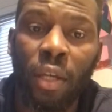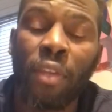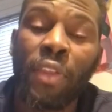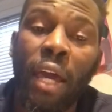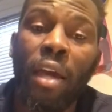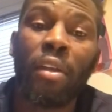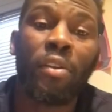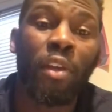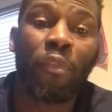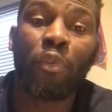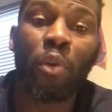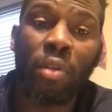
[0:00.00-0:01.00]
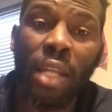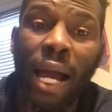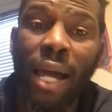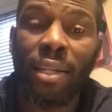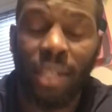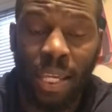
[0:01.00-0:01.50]
that if you're
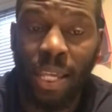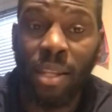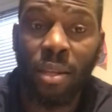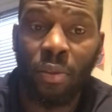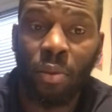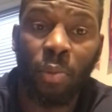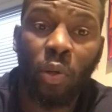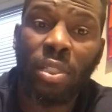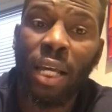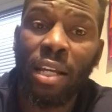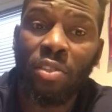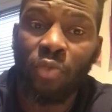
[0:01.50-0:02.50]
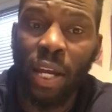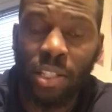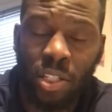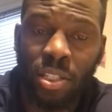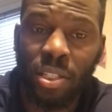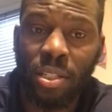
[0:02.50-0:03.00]
not in the Most High's
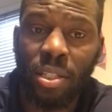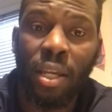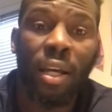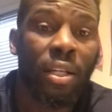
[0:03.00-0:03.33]
righteousness,